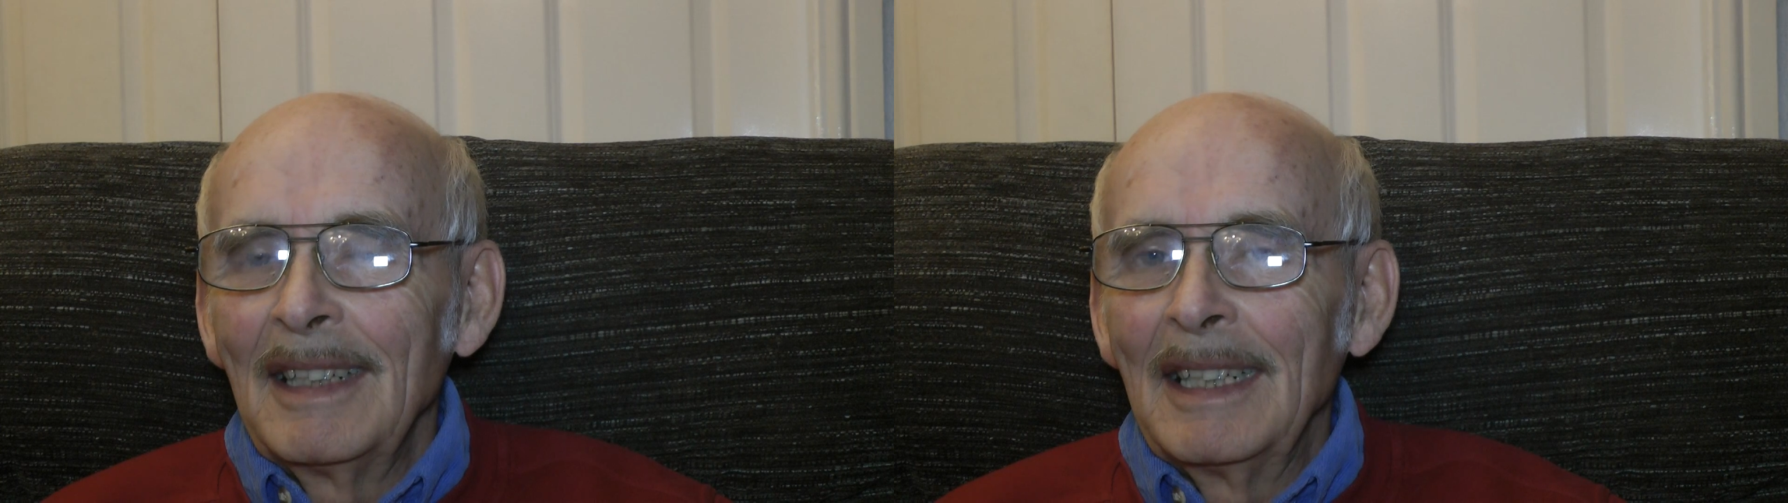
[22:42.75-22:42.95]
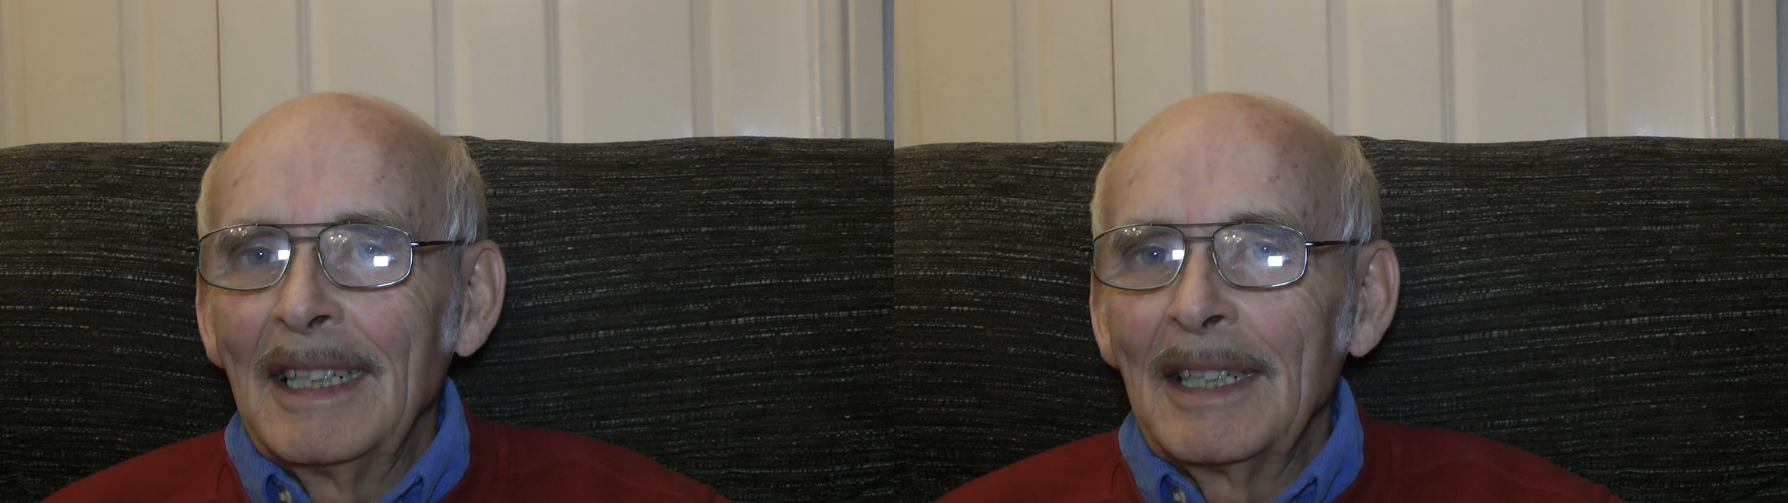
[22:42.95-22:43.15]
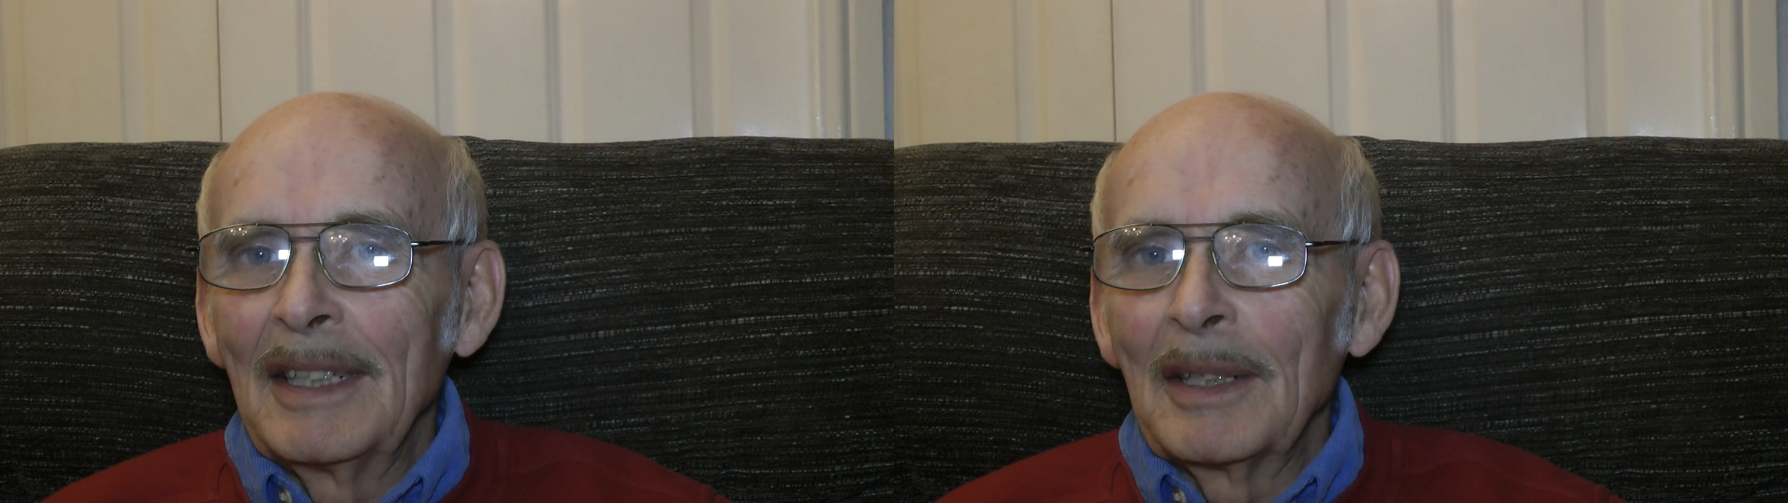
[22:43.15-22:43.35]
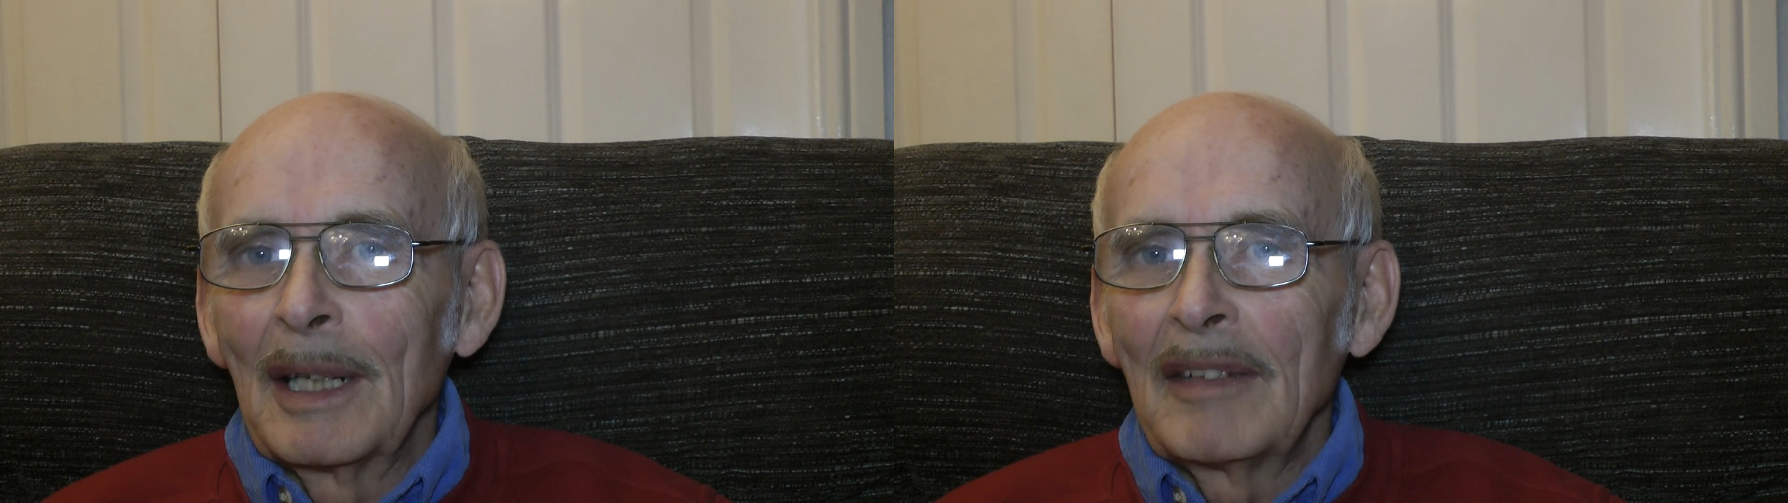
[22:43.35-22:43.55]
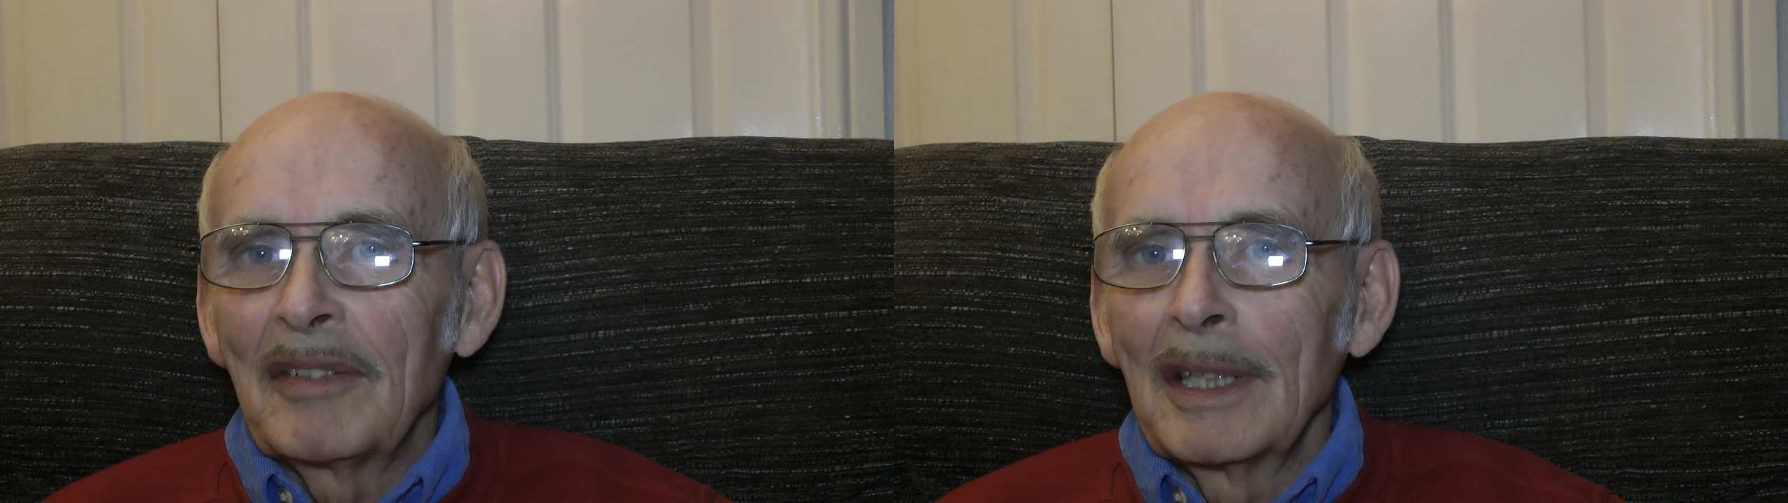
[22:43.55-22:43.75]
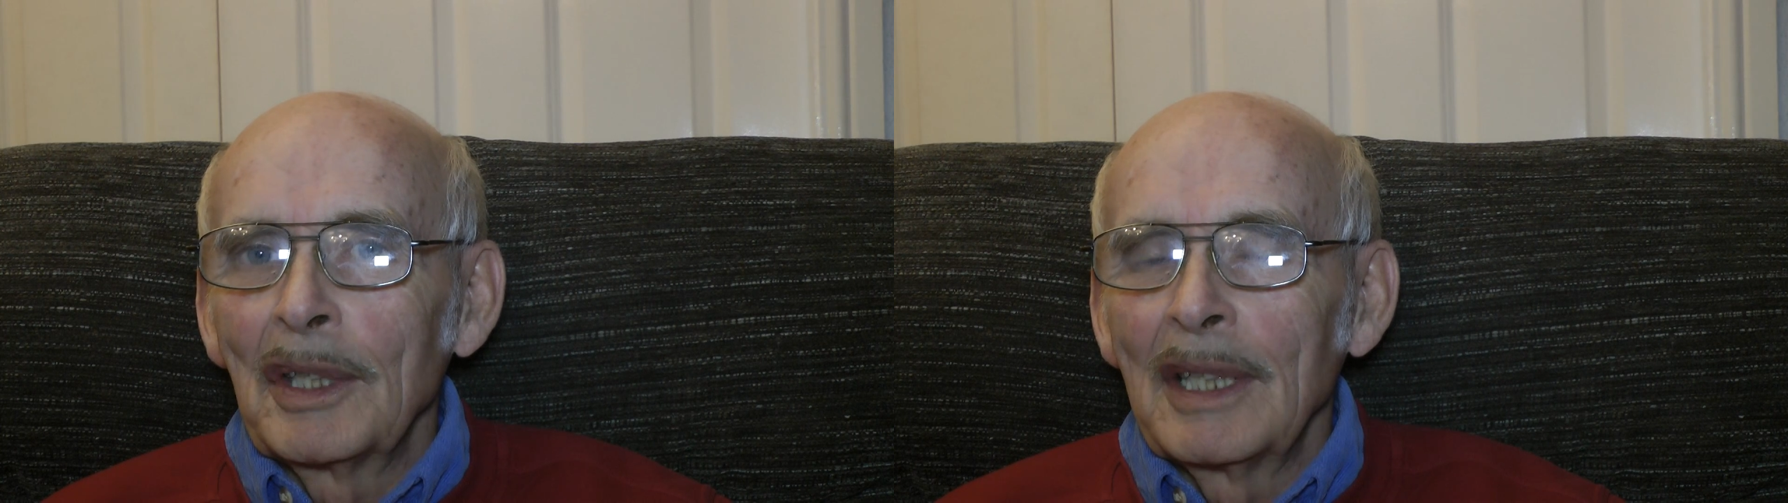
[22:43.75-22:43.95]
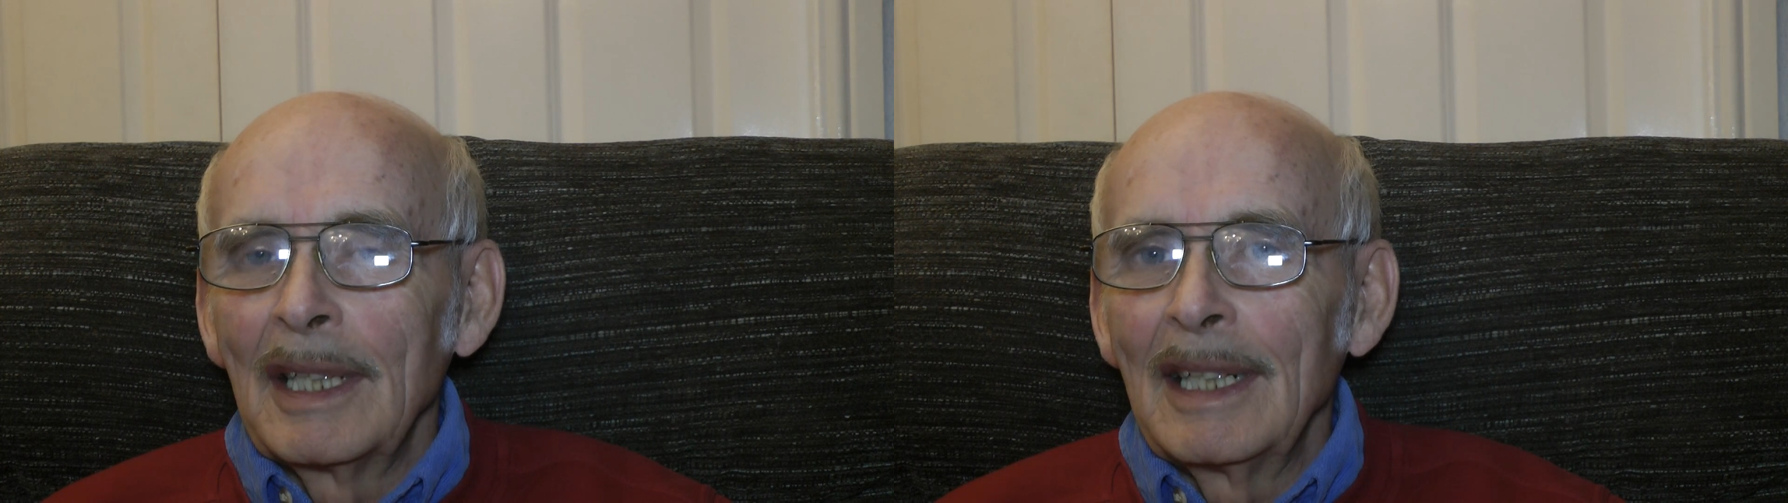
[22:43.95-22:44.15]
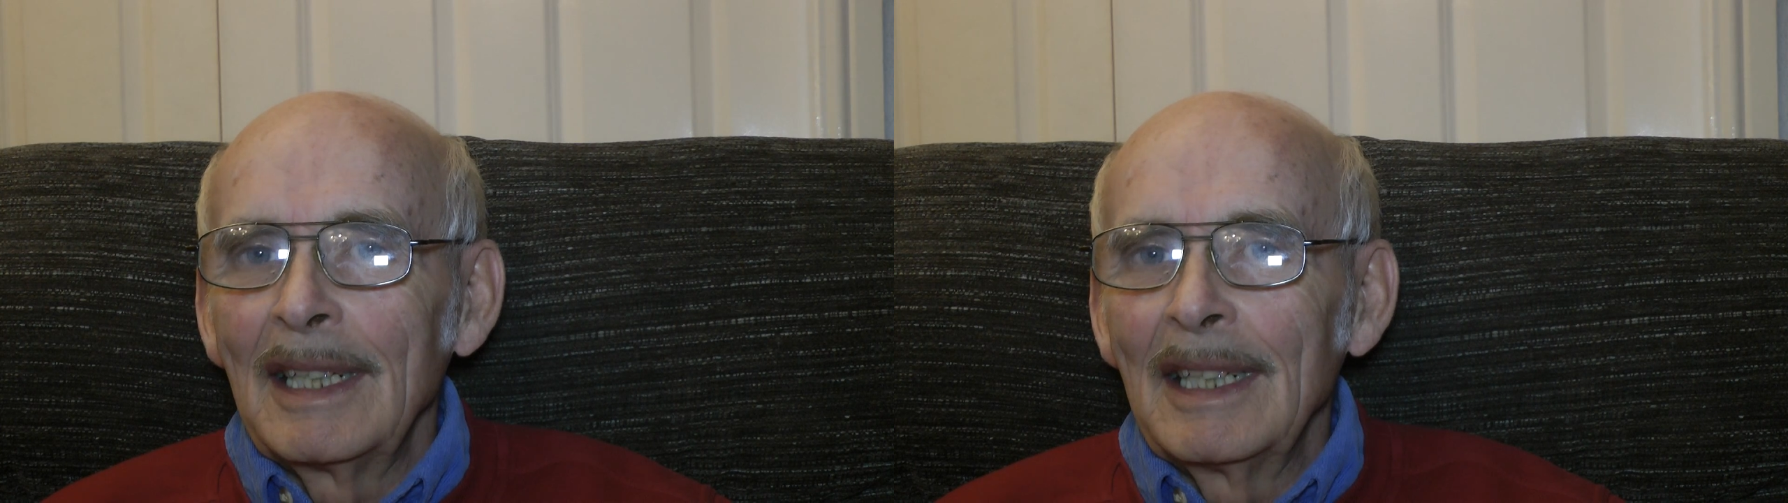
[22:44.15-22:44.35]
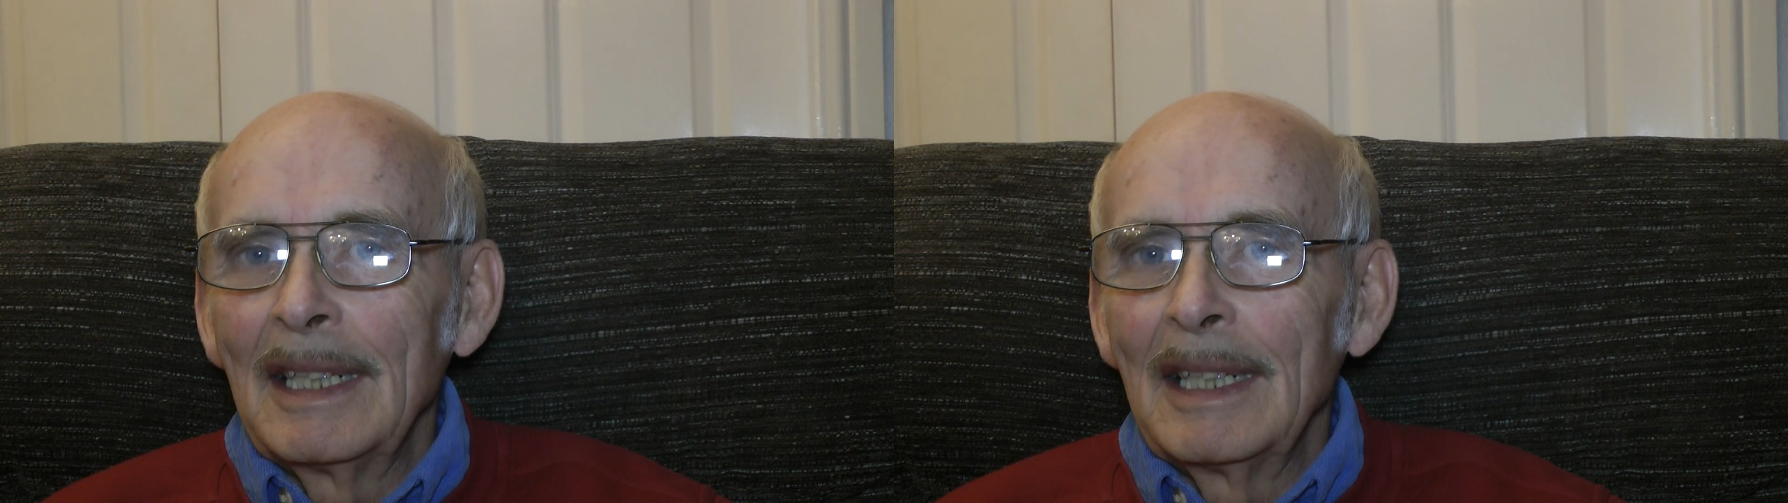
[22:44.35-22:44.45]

and on the left hand side